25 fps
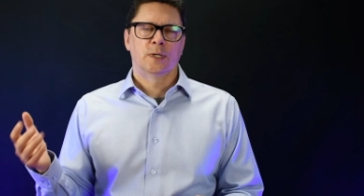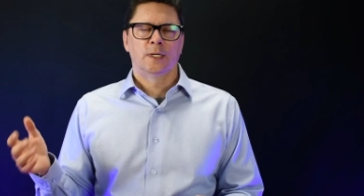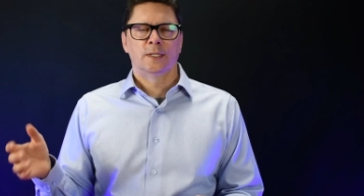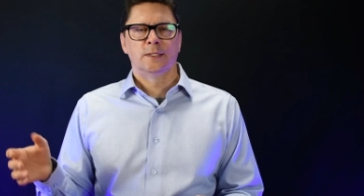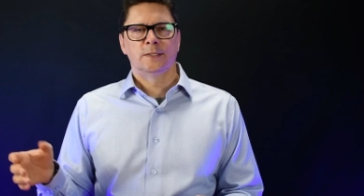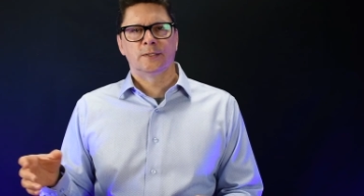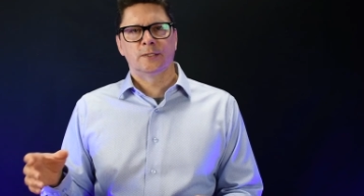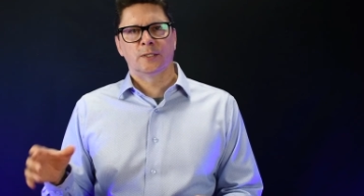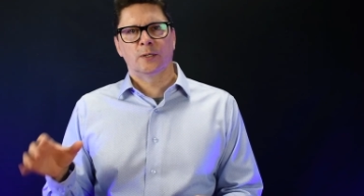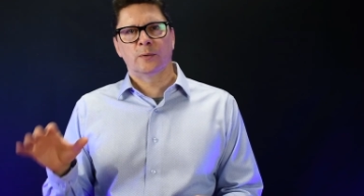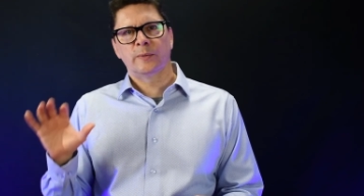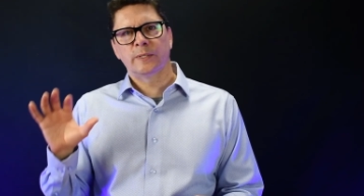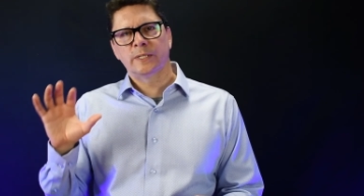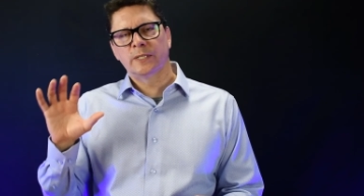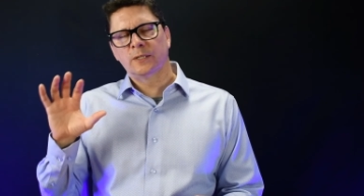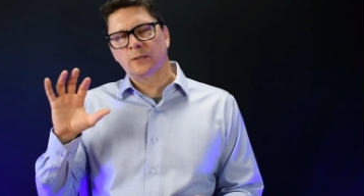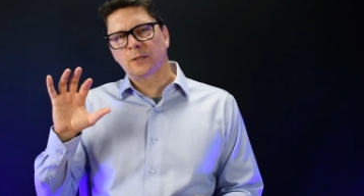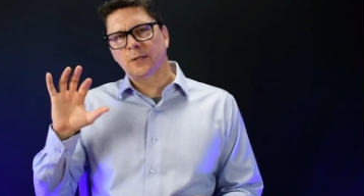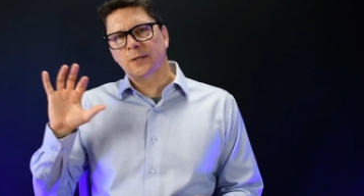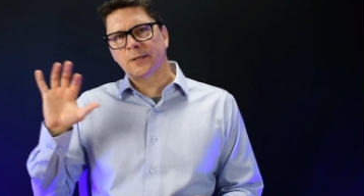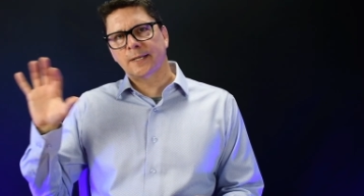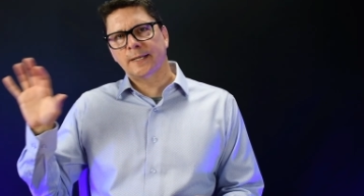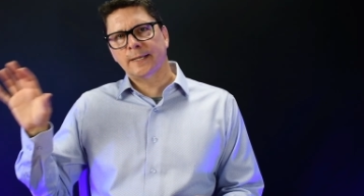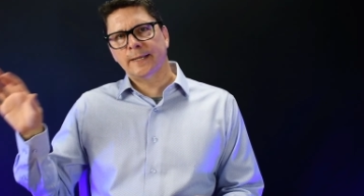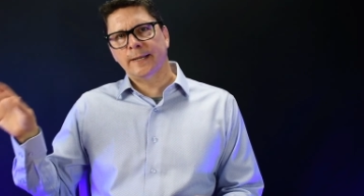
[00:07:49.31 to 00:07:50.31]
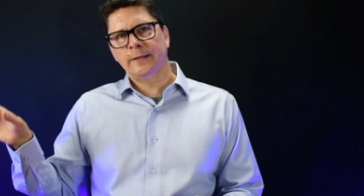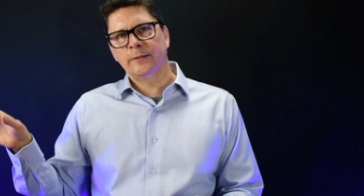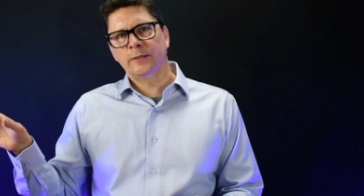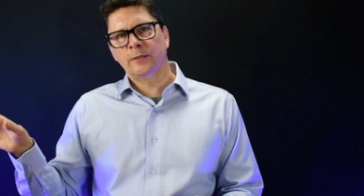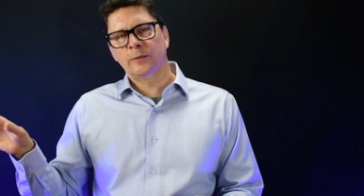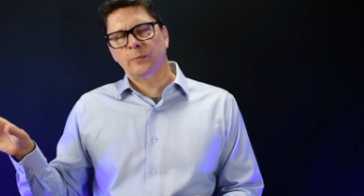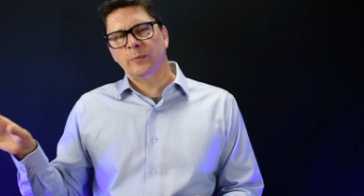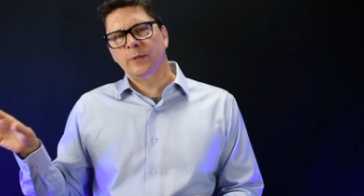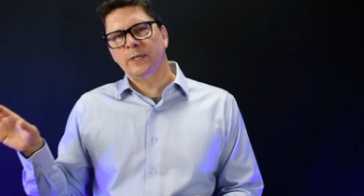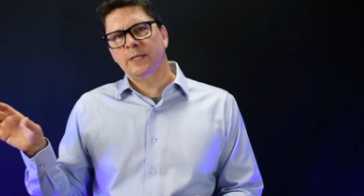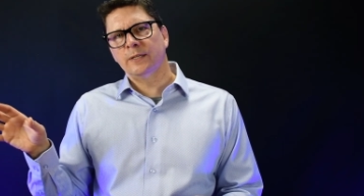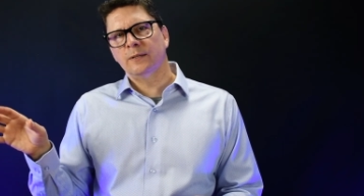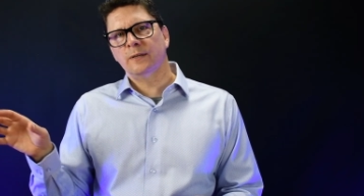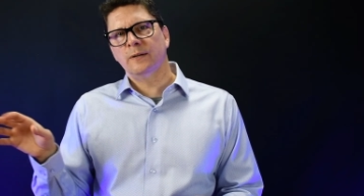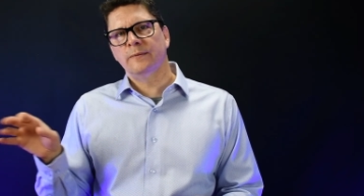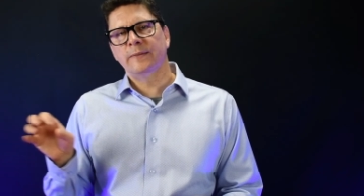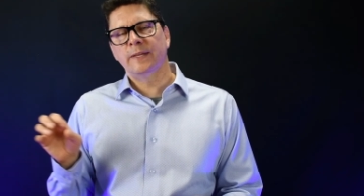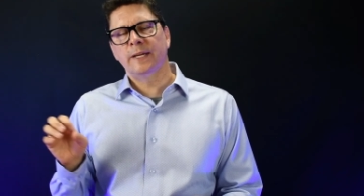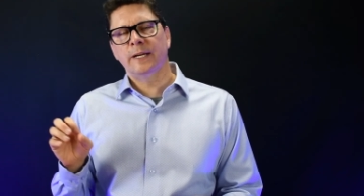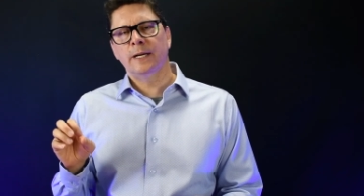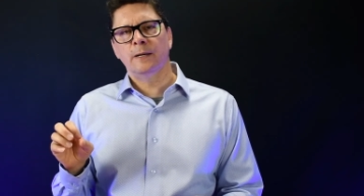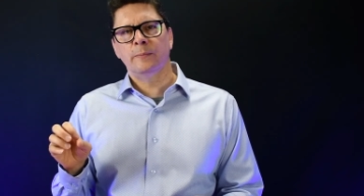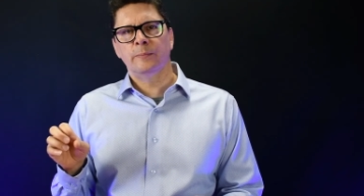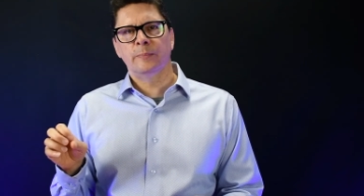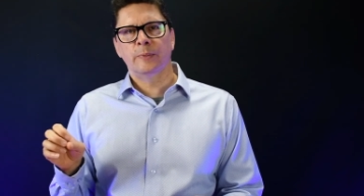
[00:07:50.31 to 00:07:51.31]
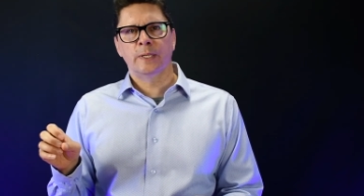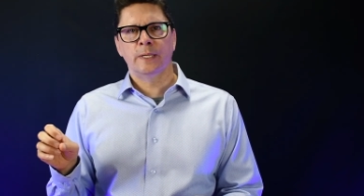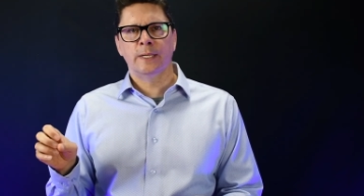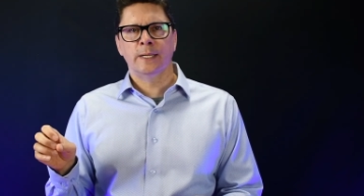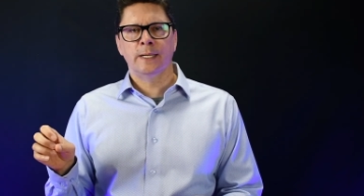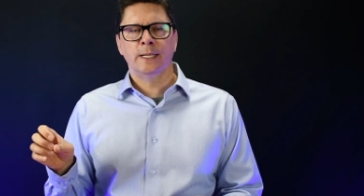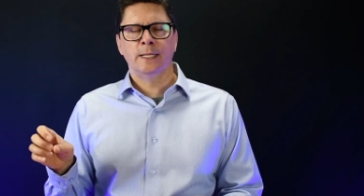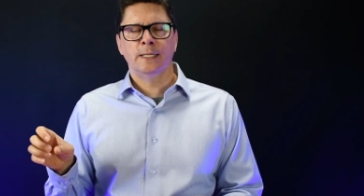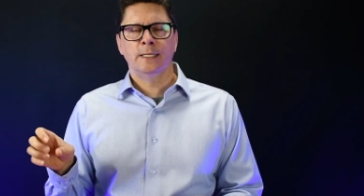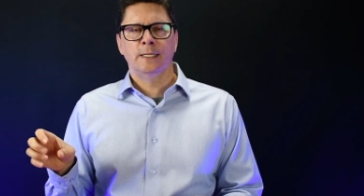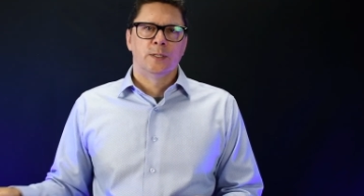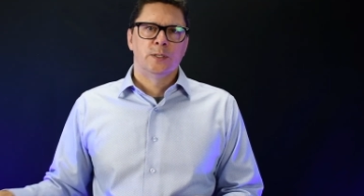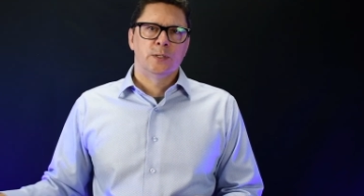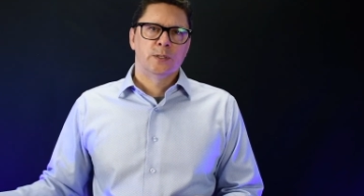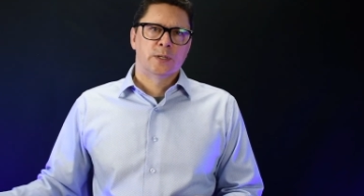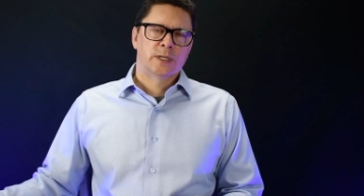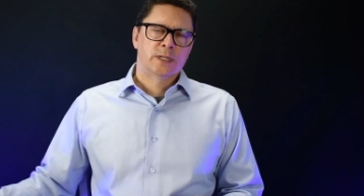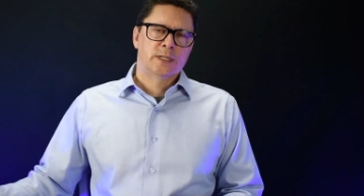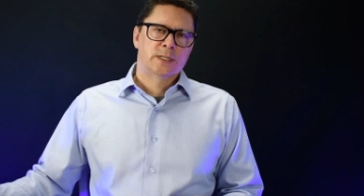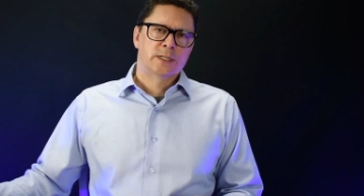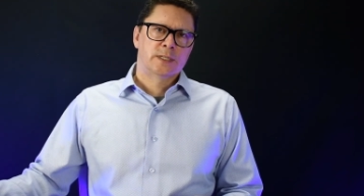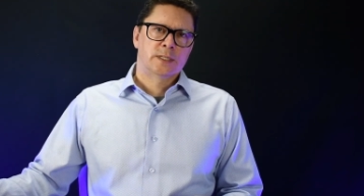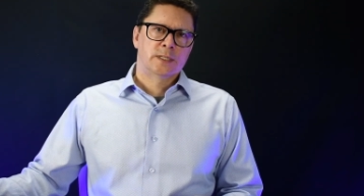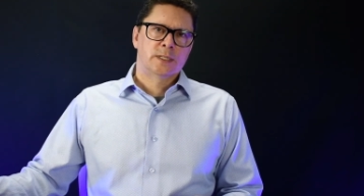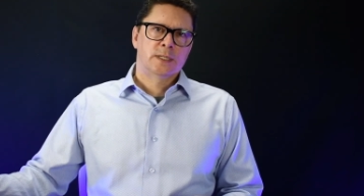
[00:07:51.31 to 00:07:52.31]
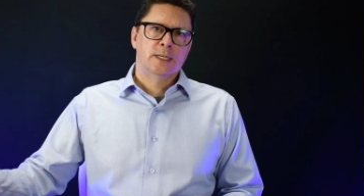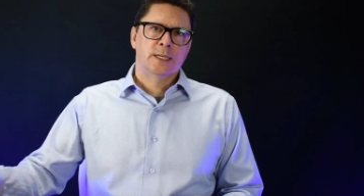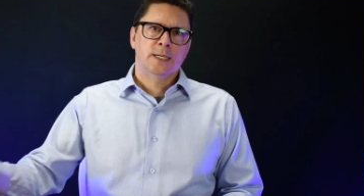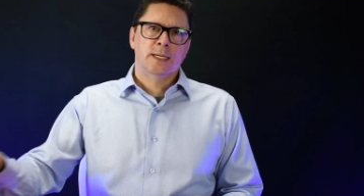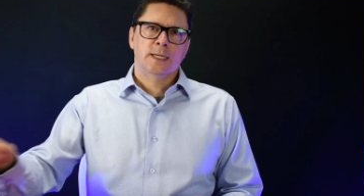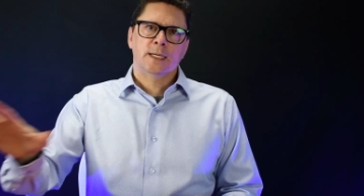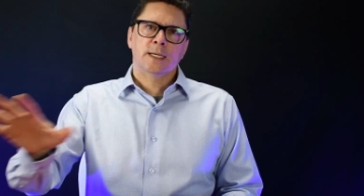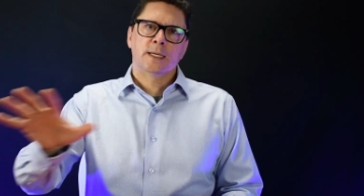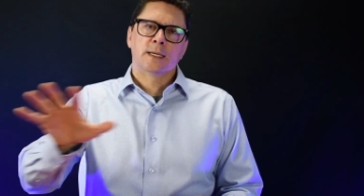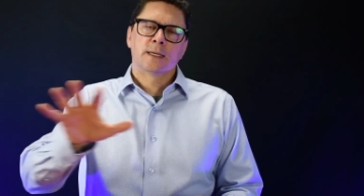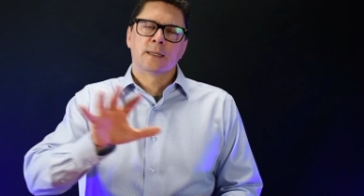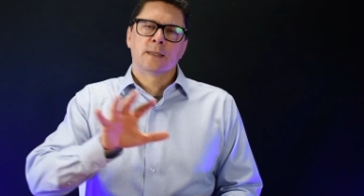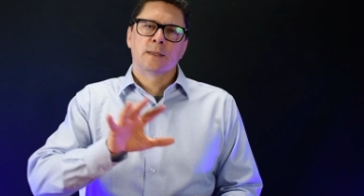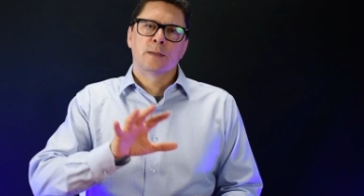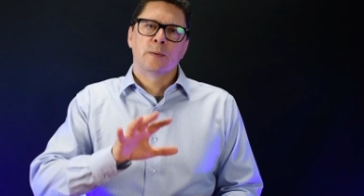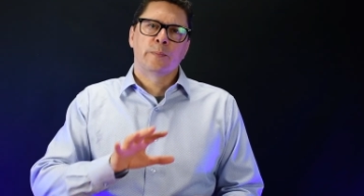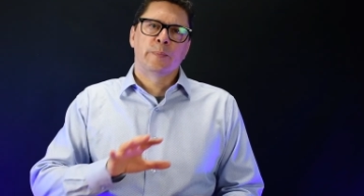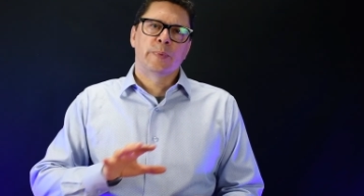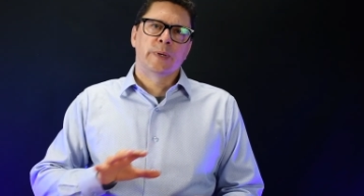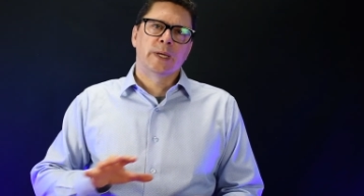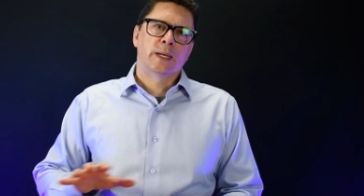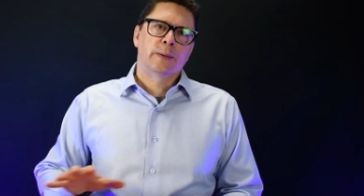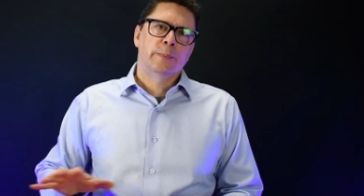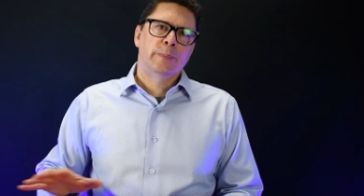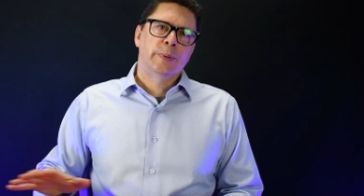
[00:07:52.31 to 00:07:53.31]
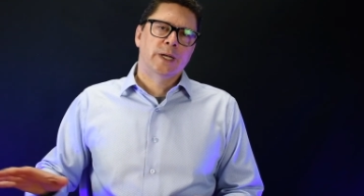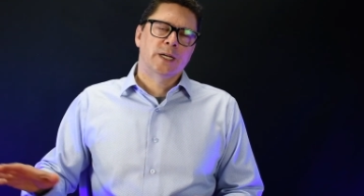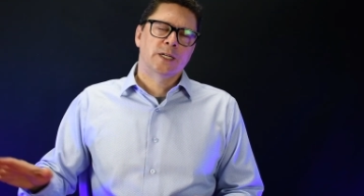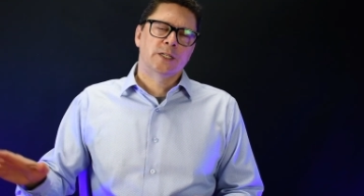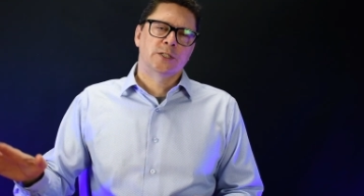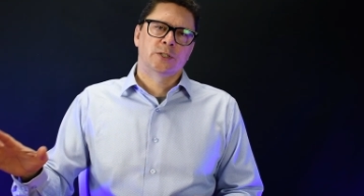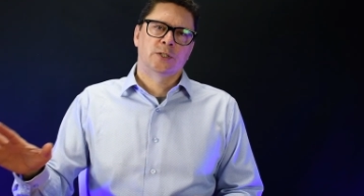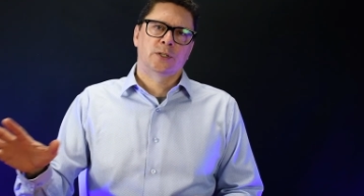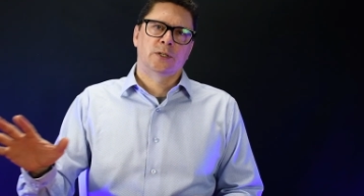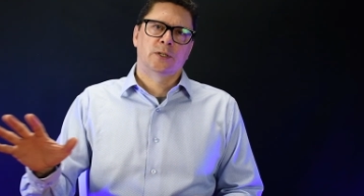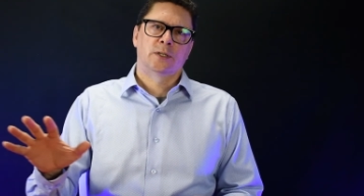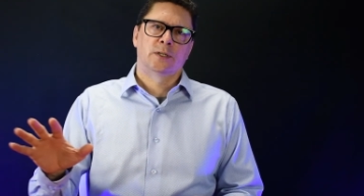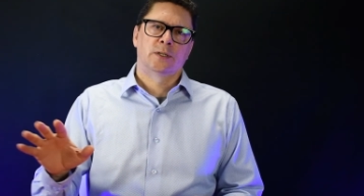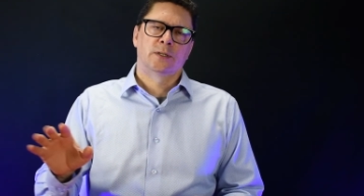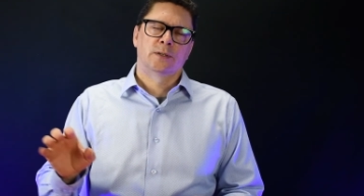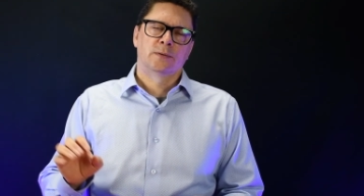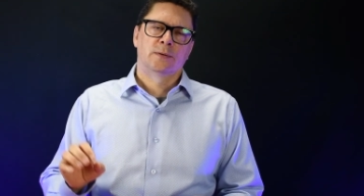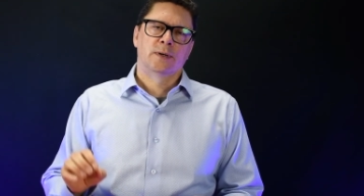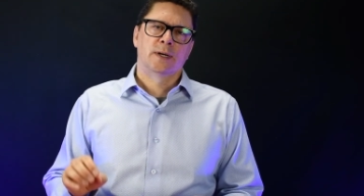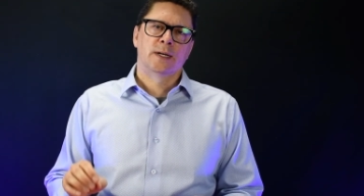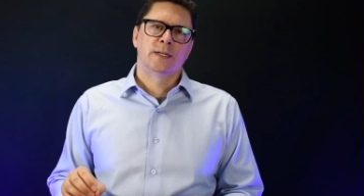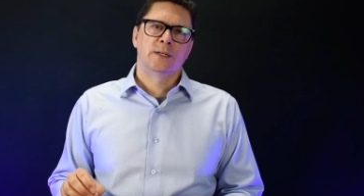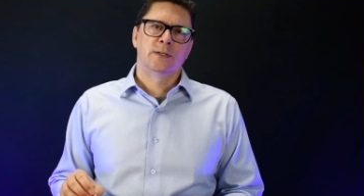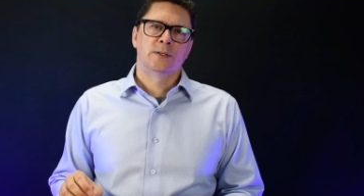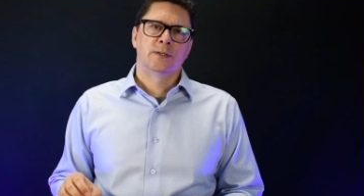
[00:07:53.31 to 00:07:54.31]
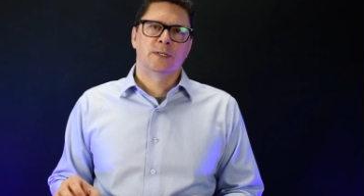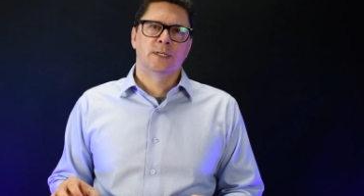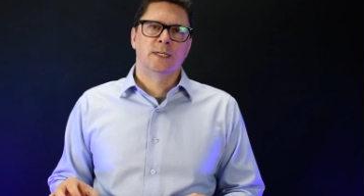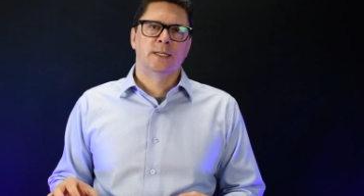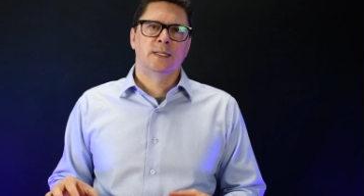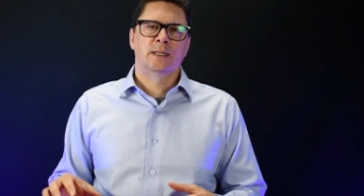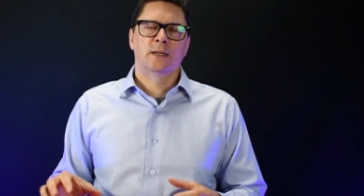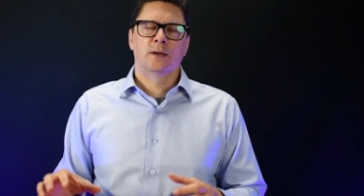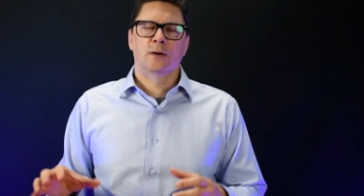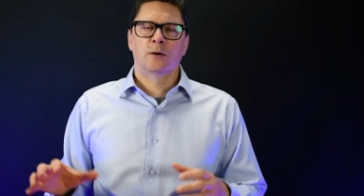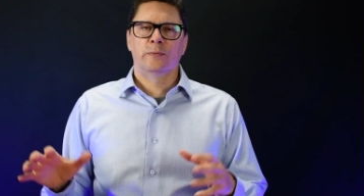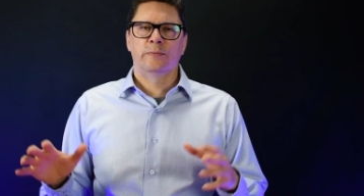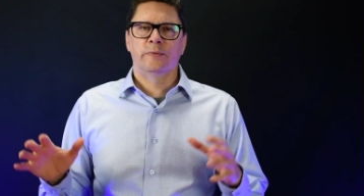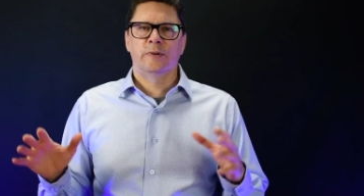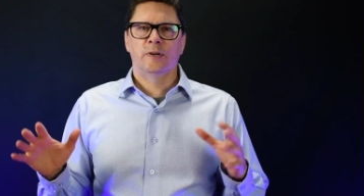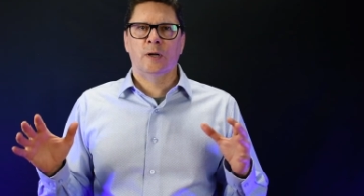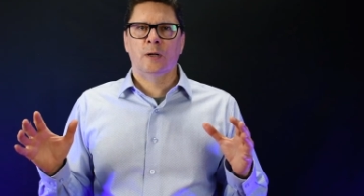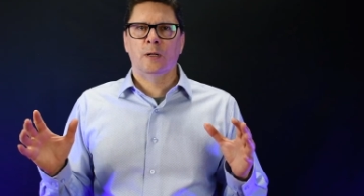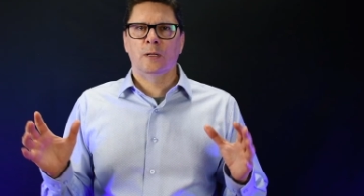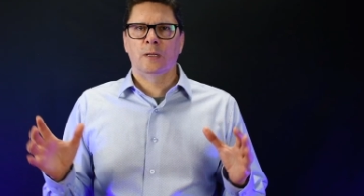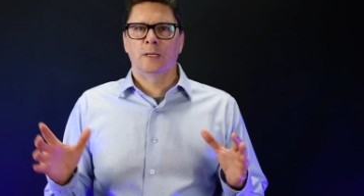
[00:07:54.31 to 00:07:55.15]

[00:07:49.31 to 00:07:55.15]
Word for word: So when you're looking out the window of the airplane, you can see the big picture, right? You see the overall